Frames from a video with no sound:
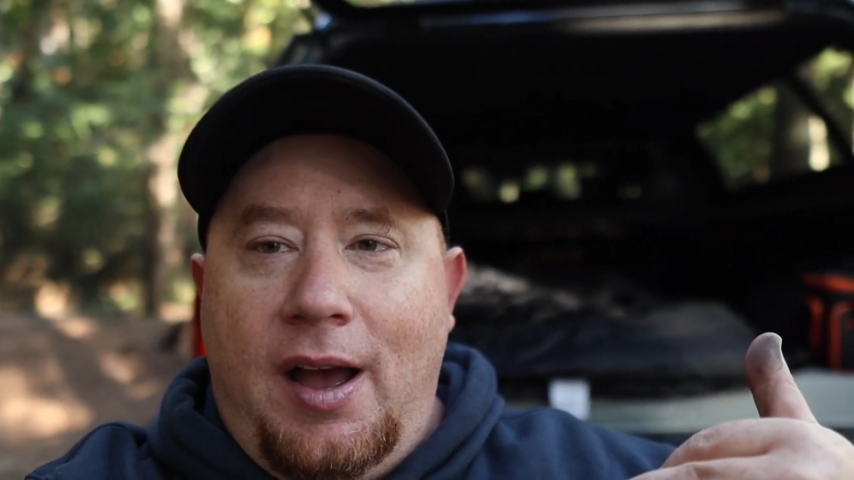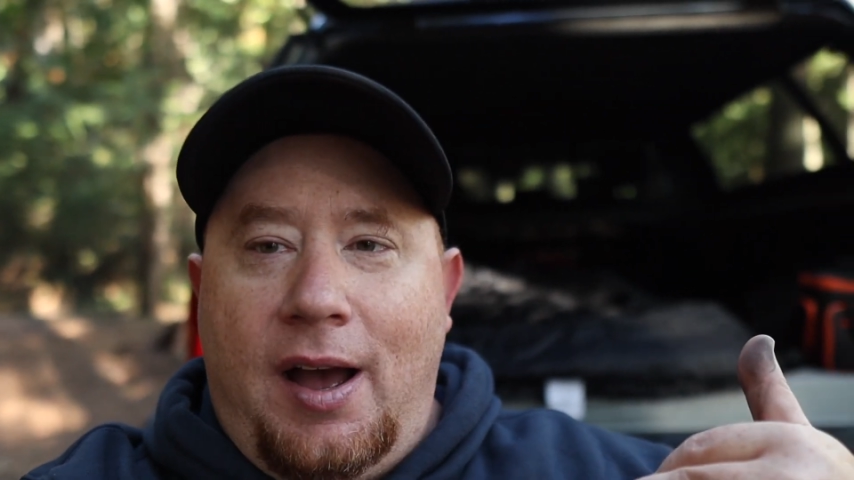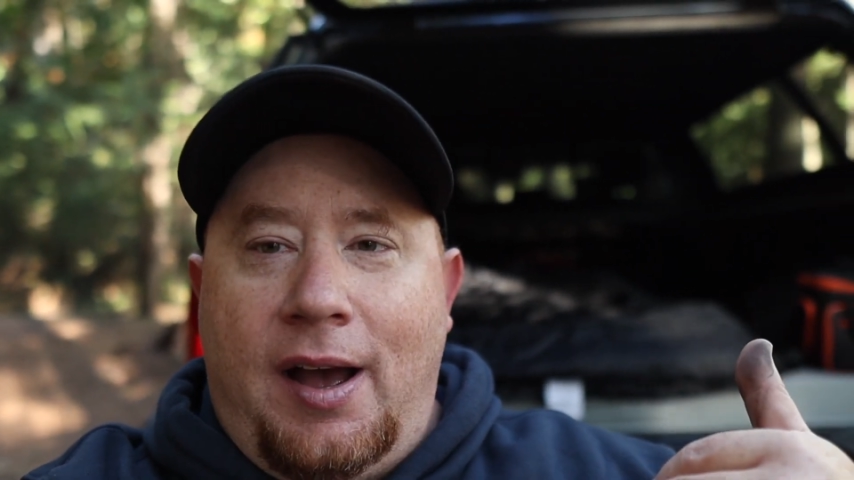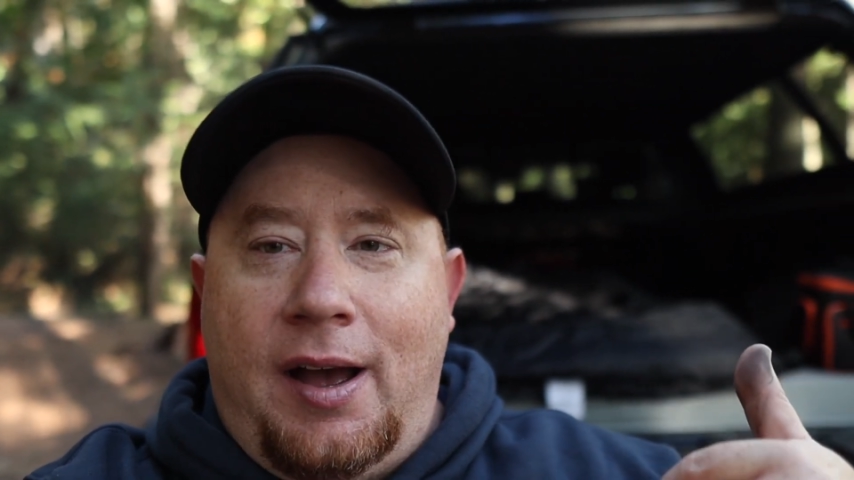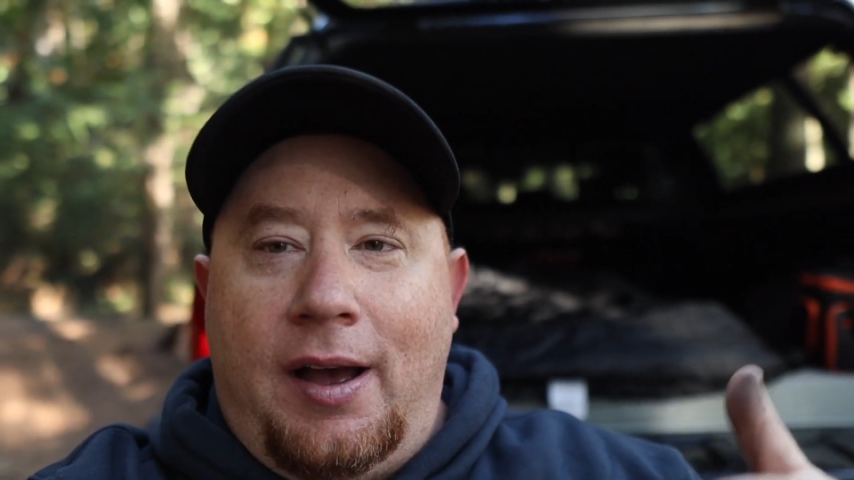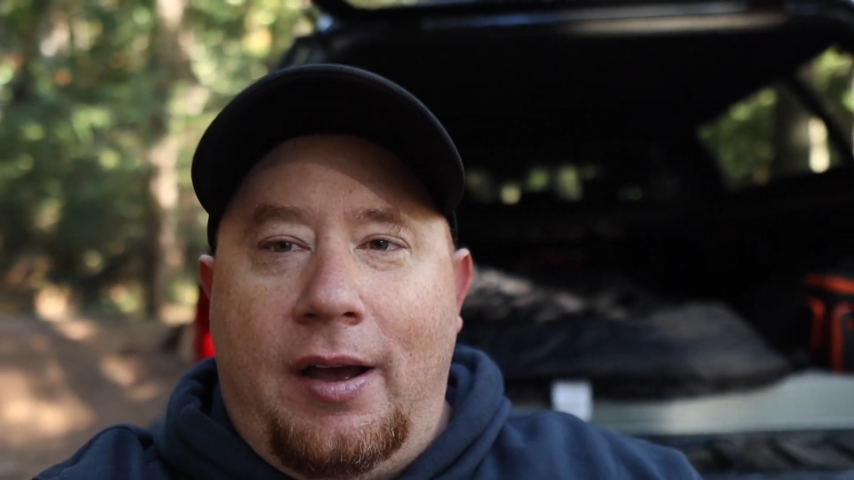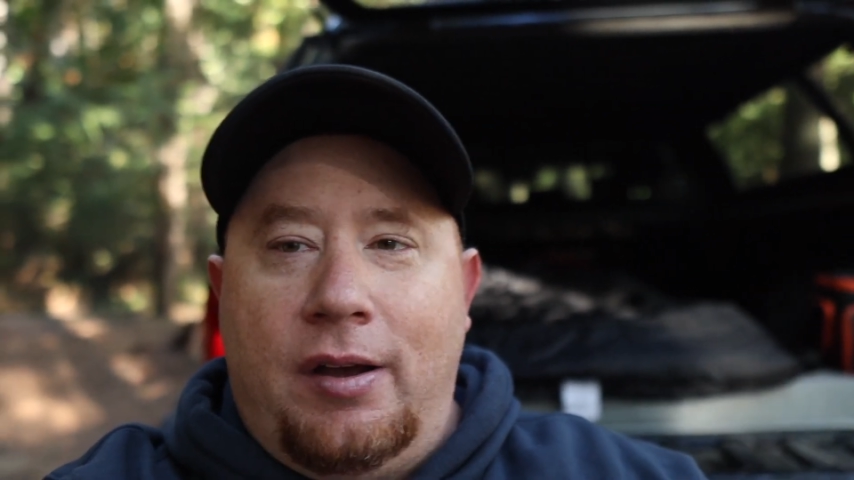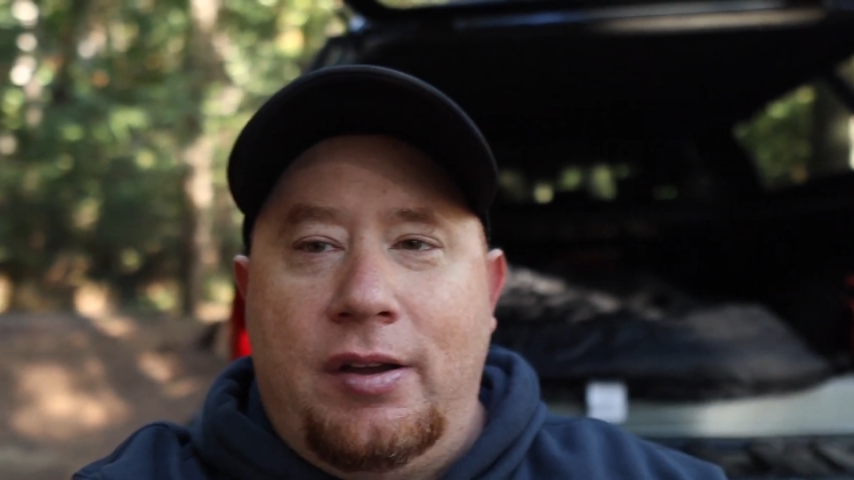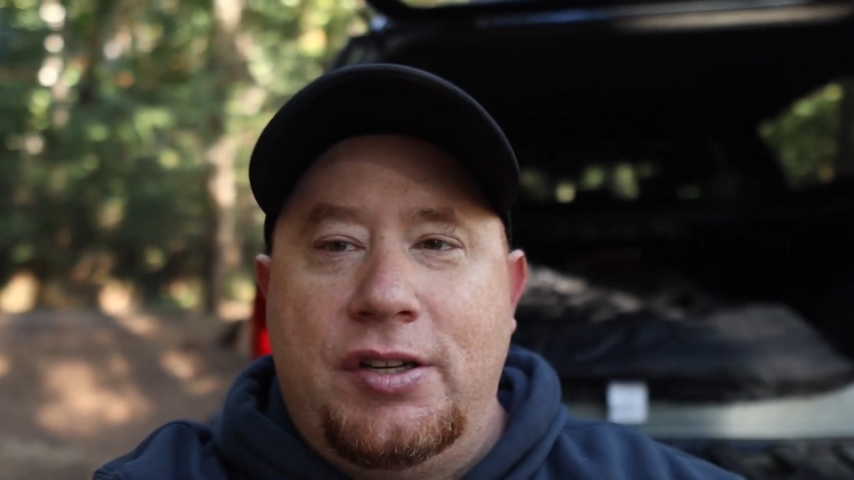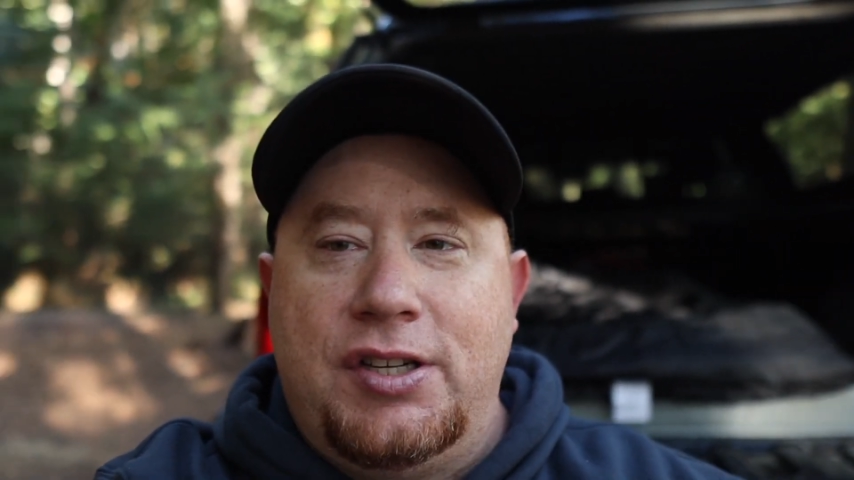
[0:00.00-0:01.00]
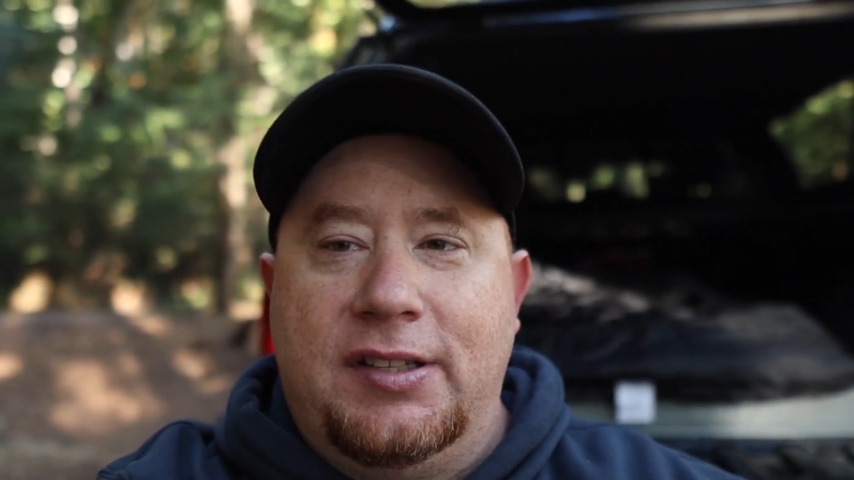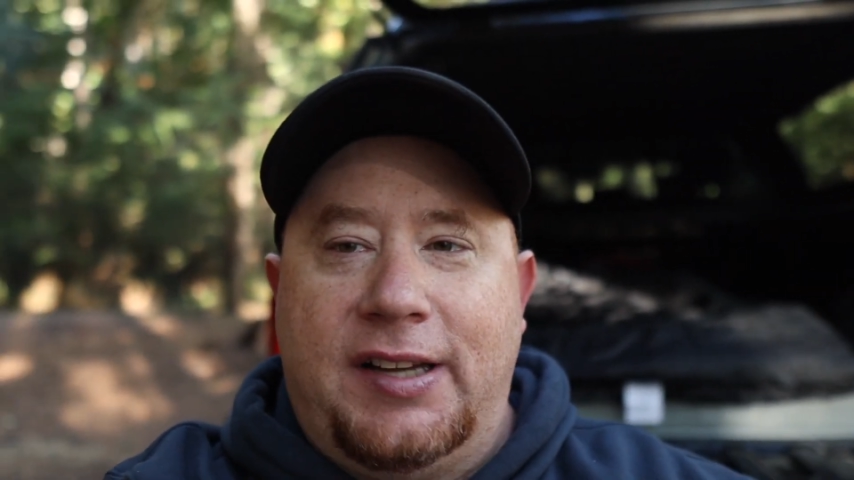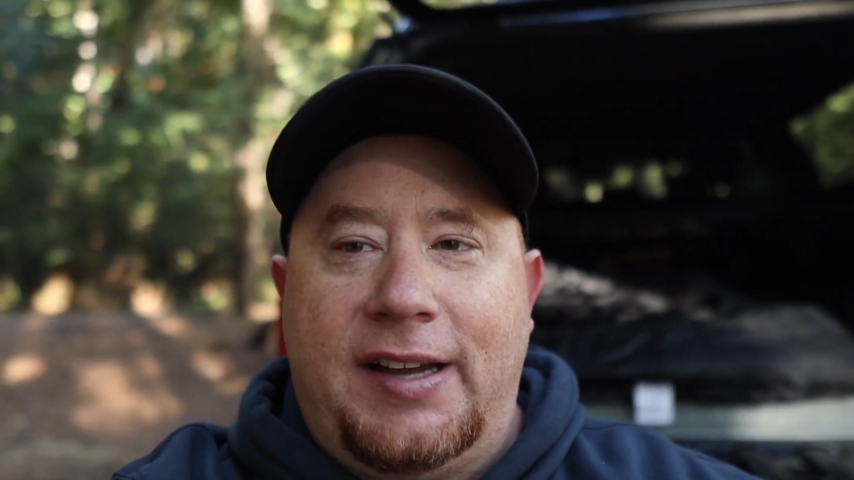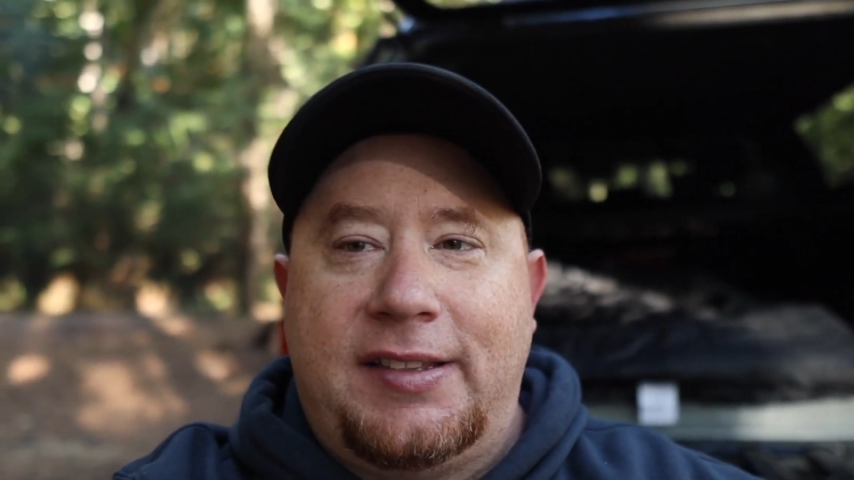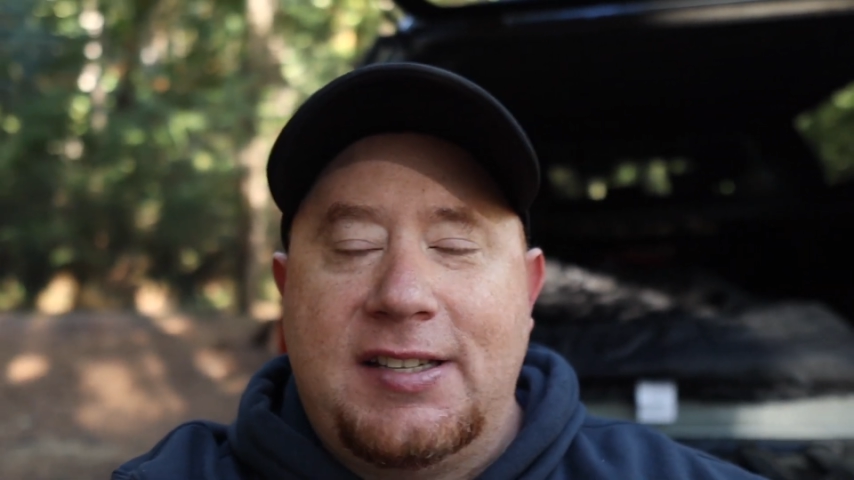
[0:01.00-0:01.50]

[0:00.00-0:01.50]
Do you like